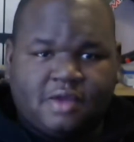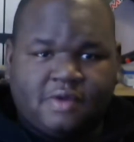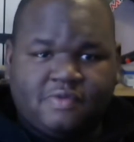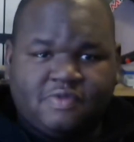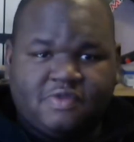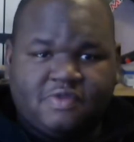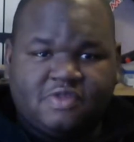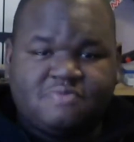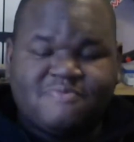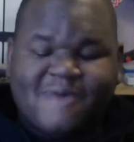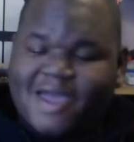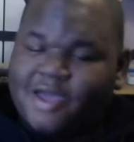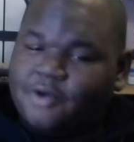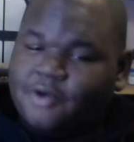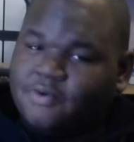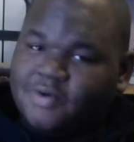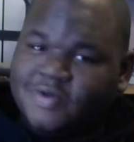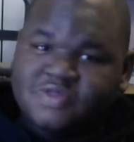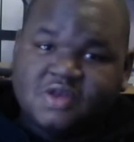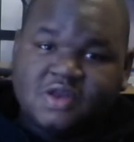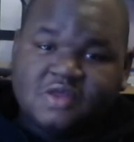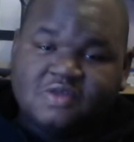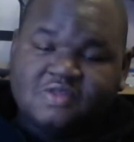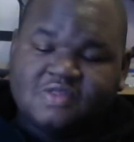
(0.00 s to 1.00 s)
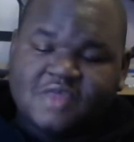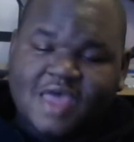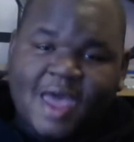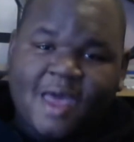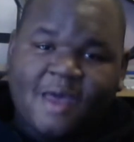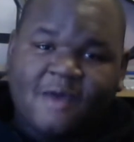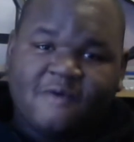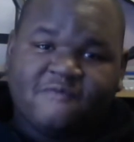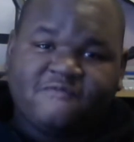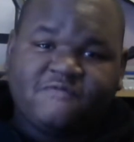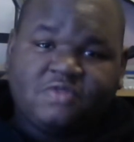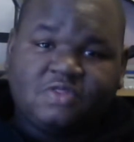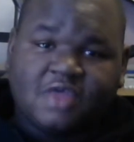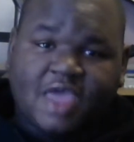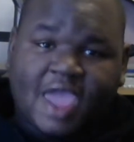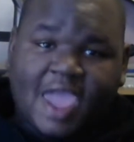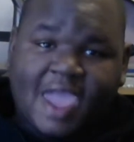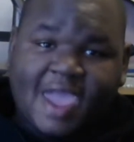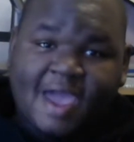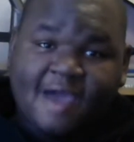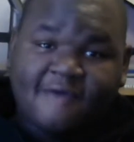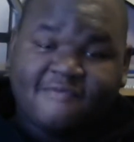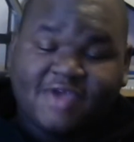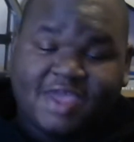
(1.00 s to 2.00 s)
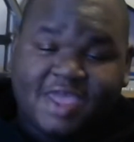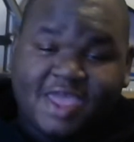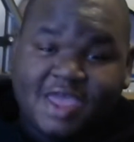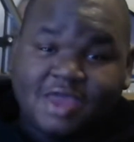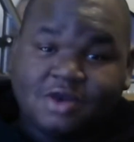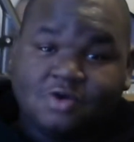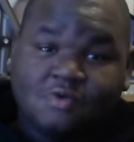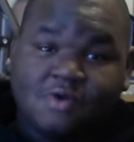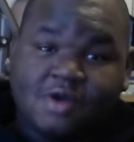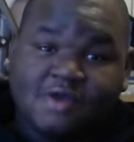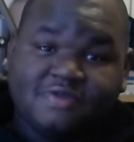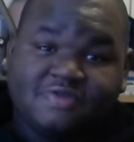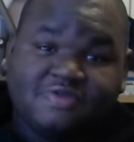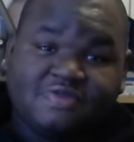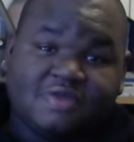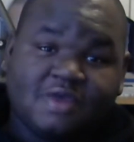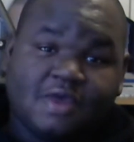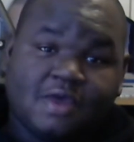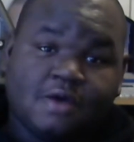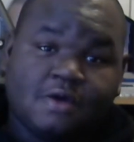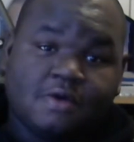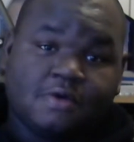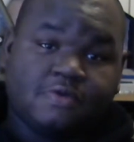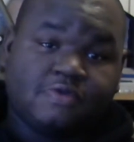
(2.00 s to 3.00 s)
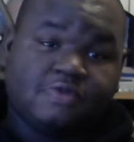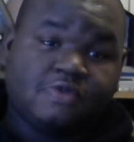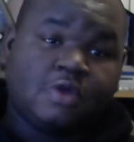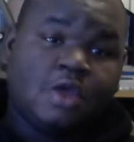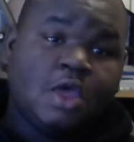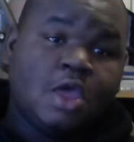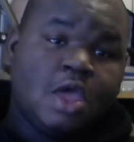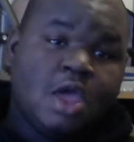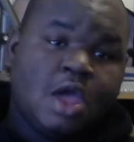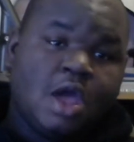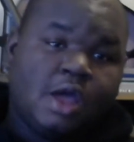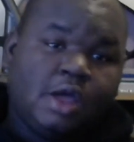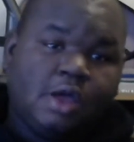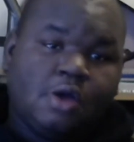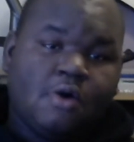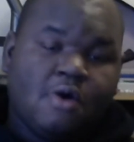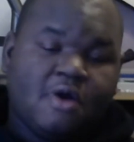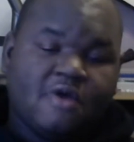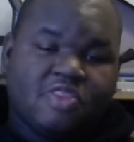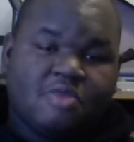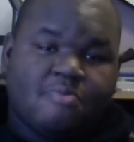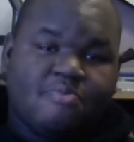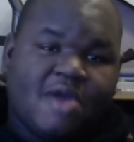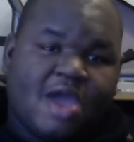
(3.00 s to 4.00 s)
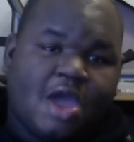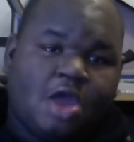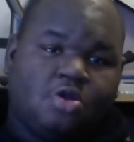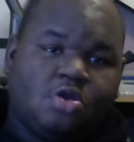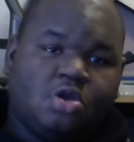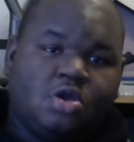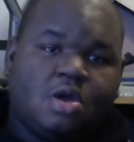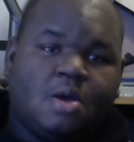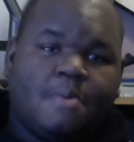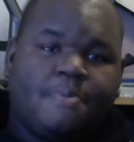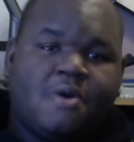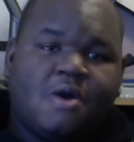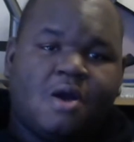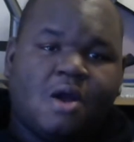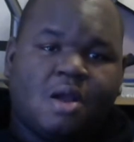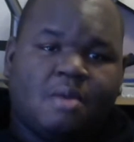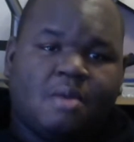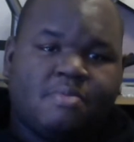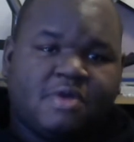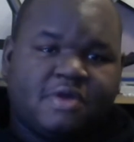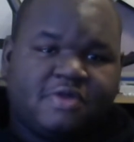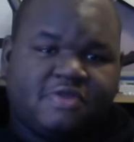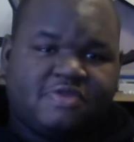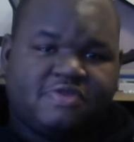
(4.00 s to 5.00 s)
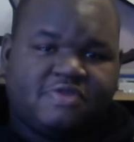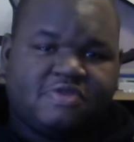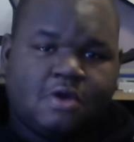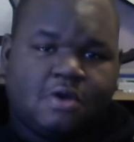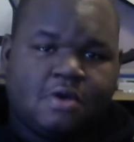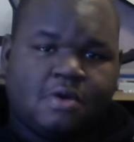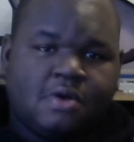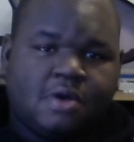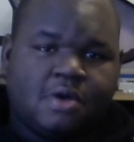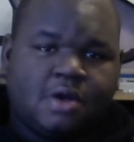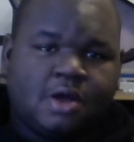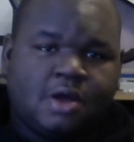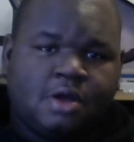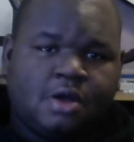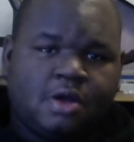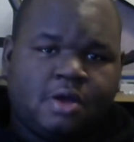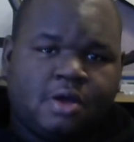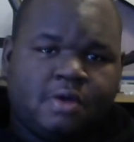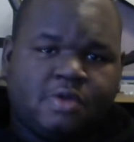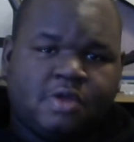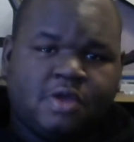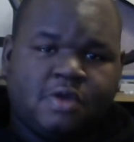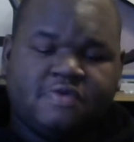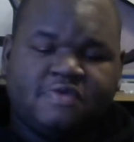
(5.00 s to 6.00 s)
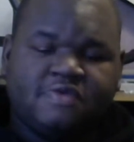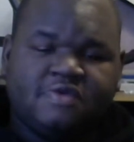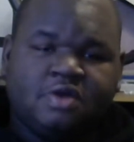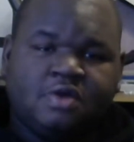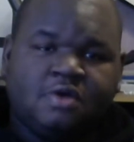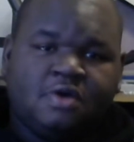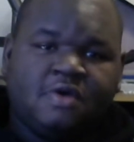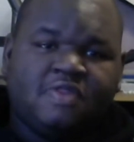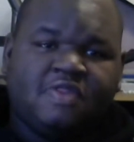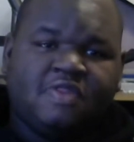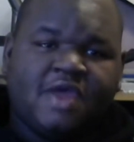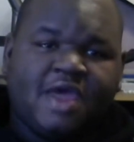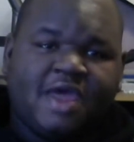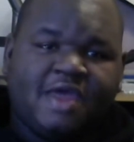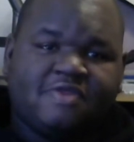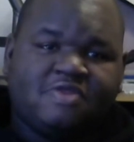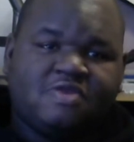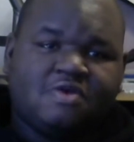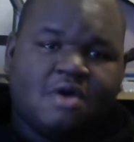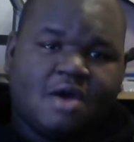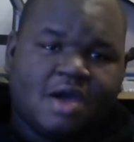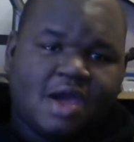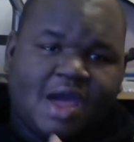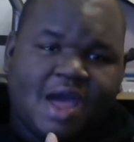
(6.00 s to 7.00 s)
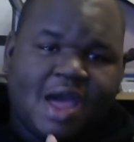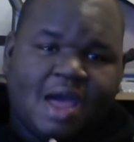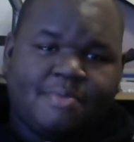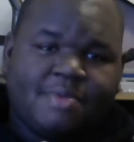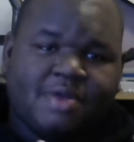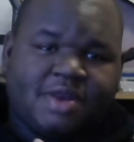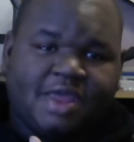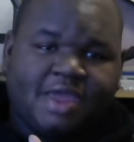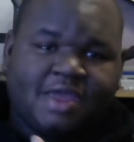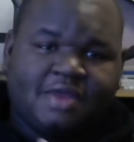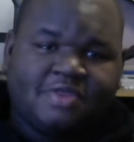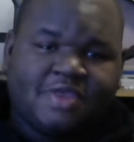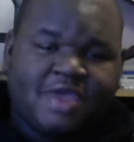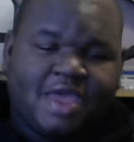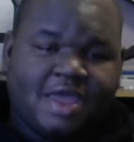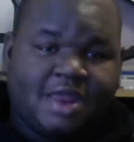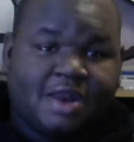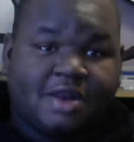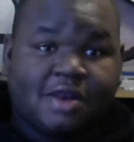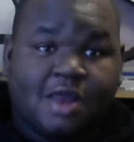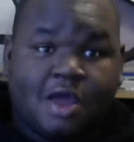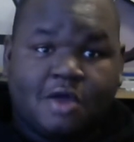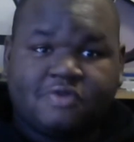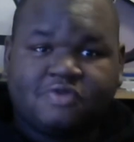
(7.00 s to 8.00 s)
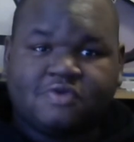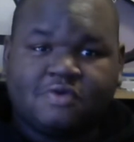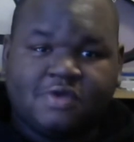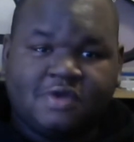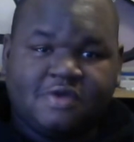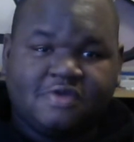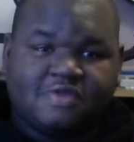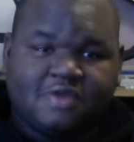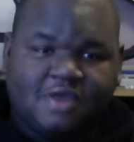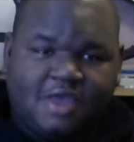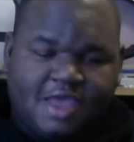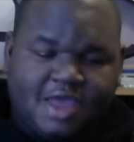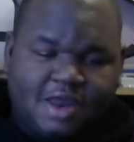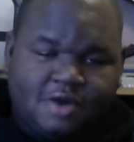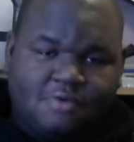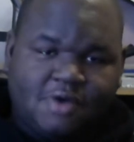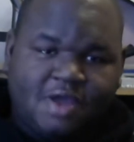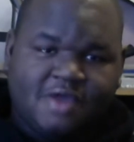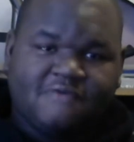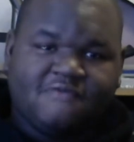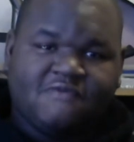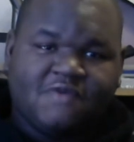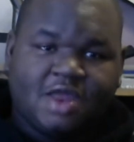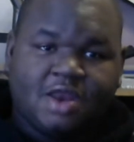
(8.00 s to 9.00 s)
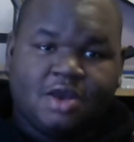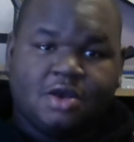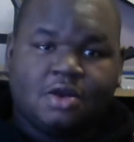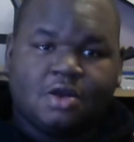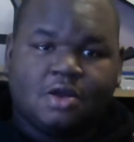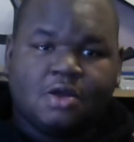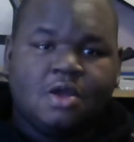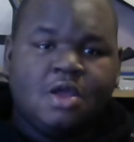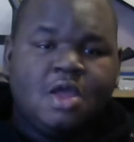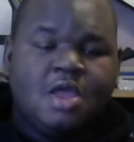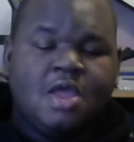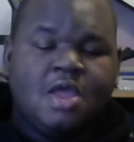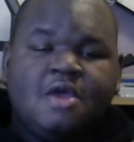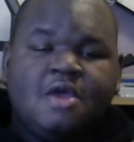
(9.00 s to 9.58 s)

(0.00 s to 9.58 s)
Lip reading: this bike was designed to have headway cells, go in the battery compartment. So he was doing that to accommodate that, and also he's a heavyweight vendor.